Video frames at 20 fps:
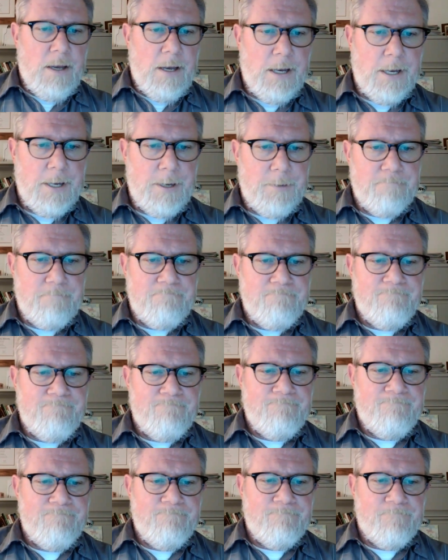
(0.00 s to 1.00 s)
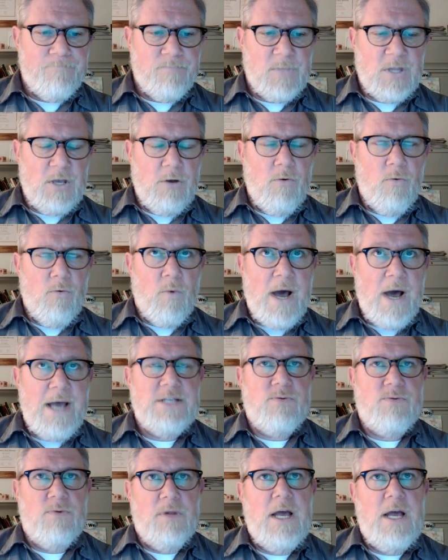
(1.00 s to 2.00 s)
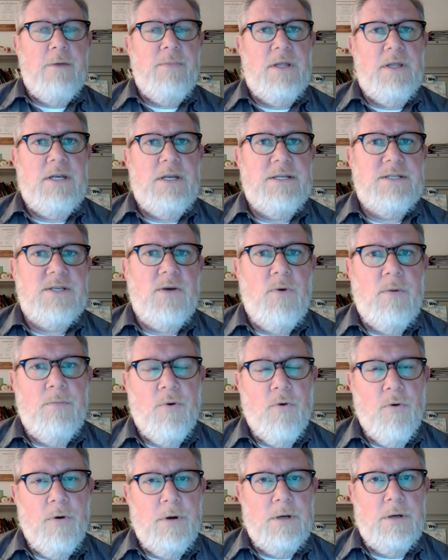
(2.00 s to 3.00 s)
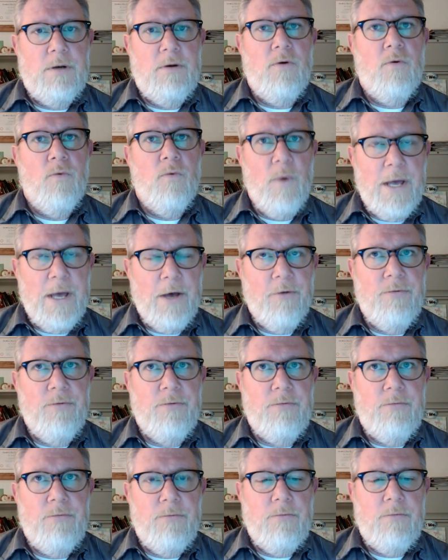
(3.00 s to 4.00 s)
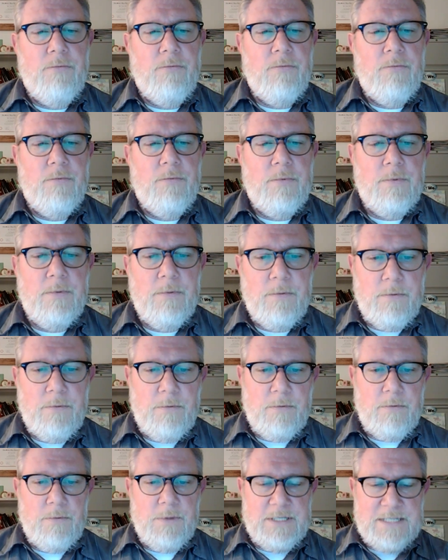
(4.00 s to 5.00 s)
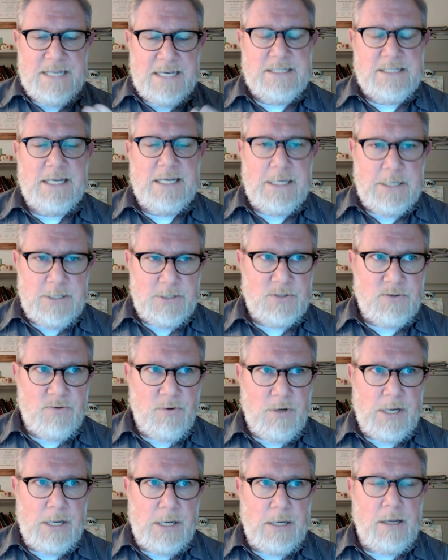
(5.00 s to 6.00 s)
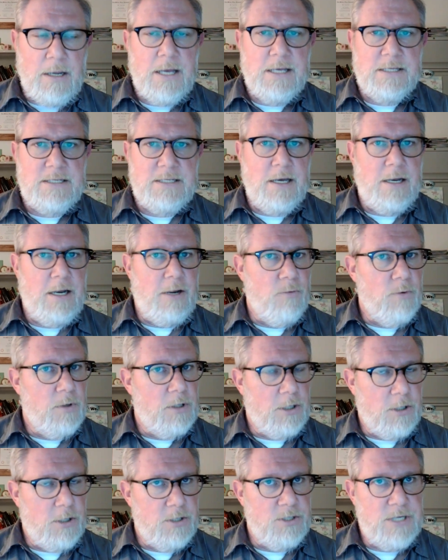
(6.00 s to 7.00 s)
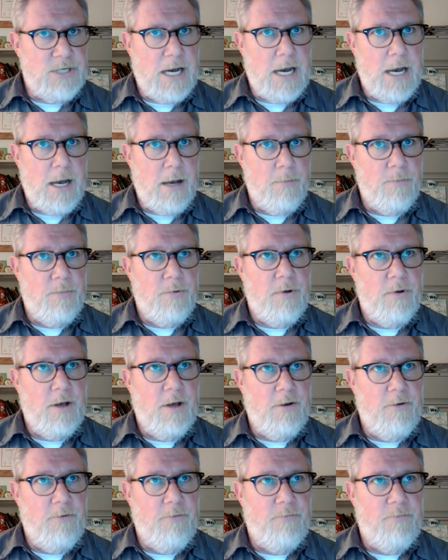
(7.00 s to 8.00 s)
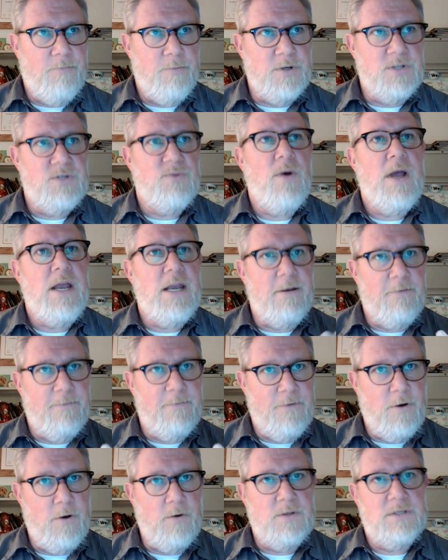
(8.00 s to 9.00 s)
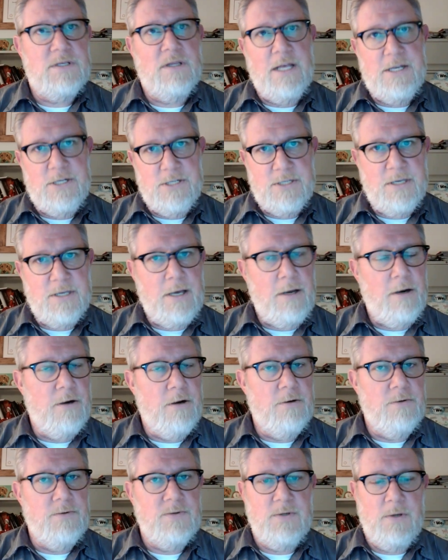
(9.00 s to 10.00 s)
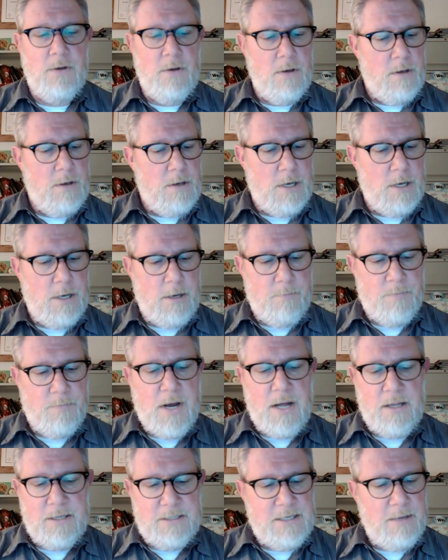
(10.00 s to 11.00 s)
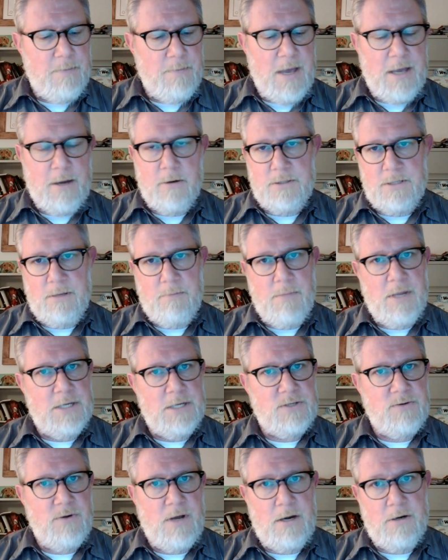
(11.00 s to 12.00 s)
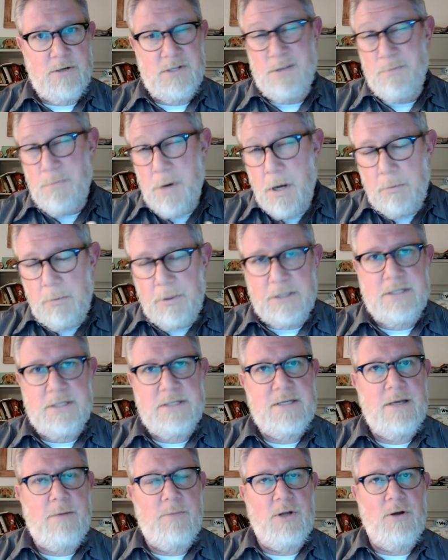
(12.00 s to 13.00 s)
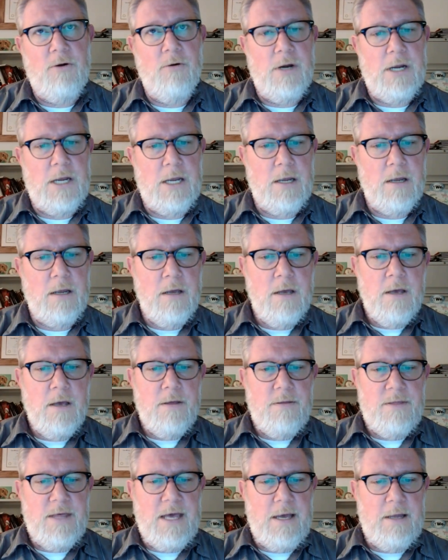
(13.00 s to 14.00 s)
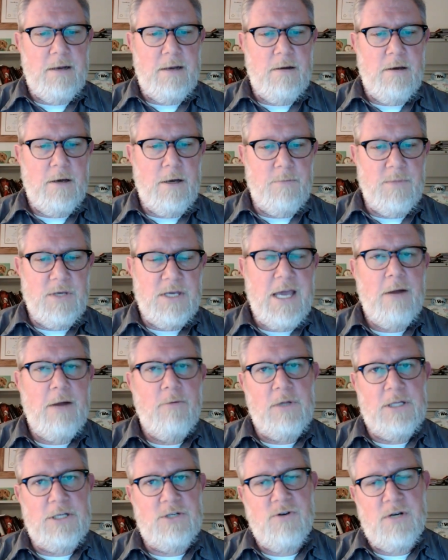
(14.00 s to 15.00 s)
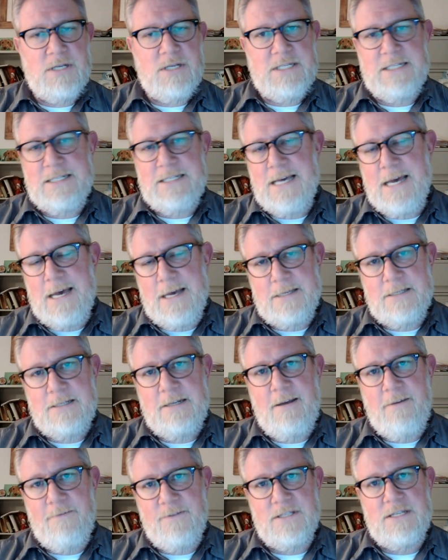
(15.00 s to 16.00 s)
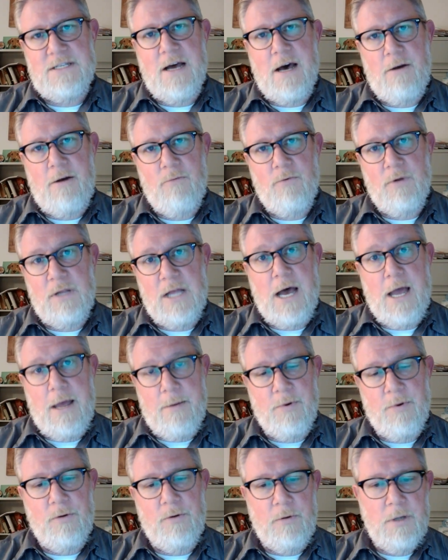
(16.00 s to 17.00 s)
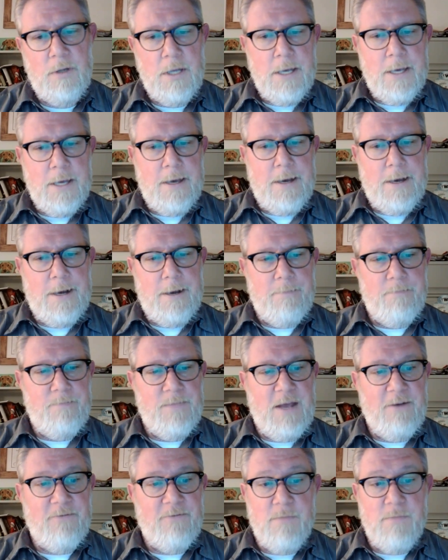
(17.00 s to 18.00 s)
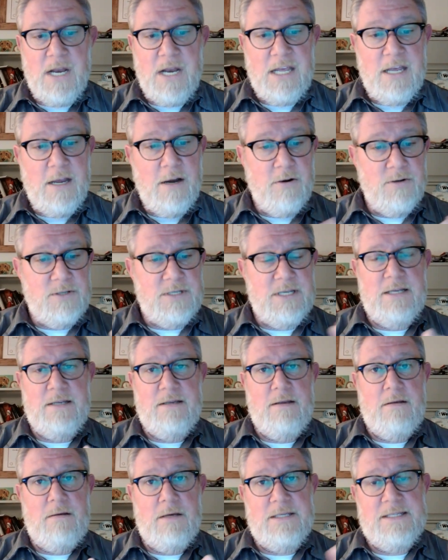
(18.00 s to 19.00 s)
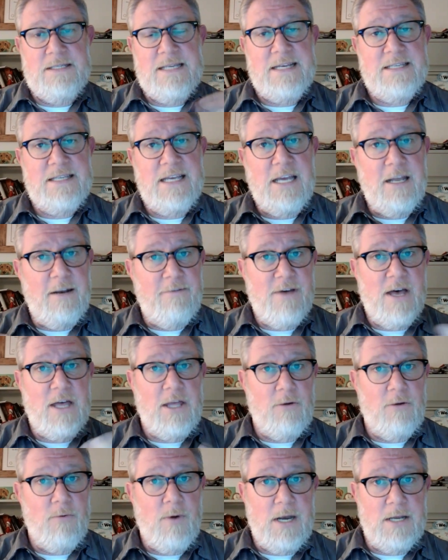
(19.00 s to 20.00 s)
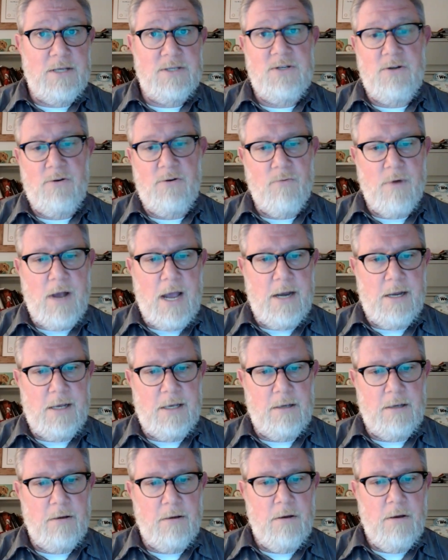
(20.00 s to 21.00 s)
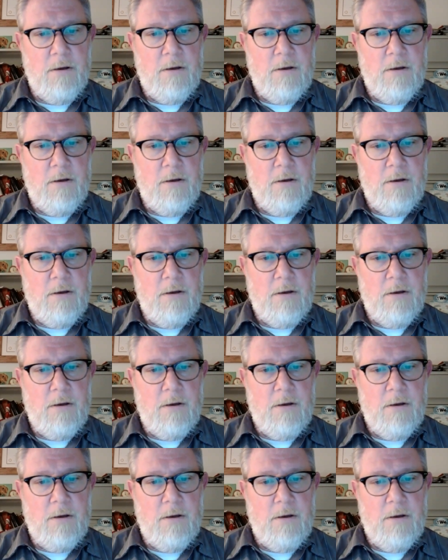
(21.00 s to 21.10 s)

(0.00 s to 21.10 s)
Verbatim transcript: Um, why is reliability so important? Well, the testing industry has done a really good job of persuading folks, legislators, uh, policymakers, administrators, the public to some degree that um, you can't really trust a test if it's not reliable. Um, and for many years, uh, assessing and evaluating student writing